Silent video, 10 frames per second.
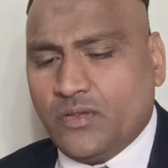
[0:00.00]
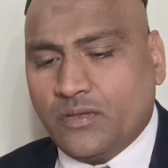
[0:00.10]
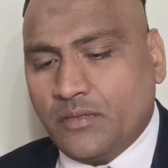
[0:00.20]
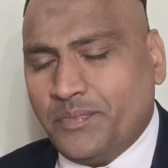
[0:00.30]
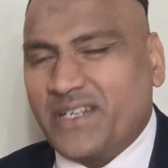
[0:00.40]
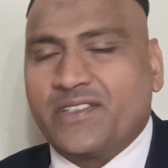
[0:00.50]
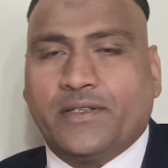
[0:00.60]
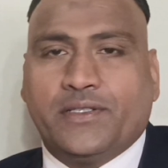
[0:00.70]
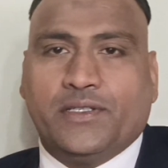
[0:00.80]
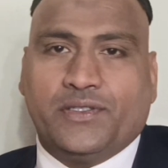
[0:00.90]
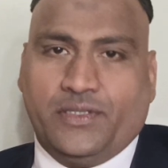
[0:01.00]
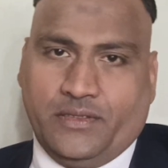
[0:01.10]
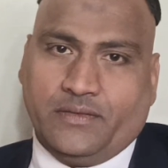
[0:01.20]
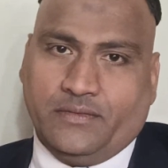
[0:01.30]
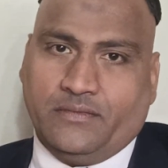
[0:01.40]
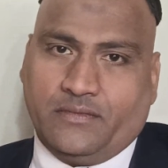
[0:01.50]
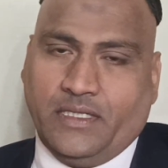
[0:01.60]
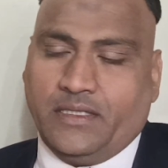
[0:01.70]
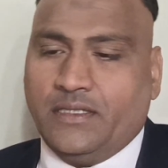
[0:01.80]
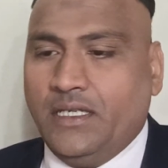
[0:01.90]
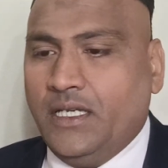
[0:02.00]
So personalization, right?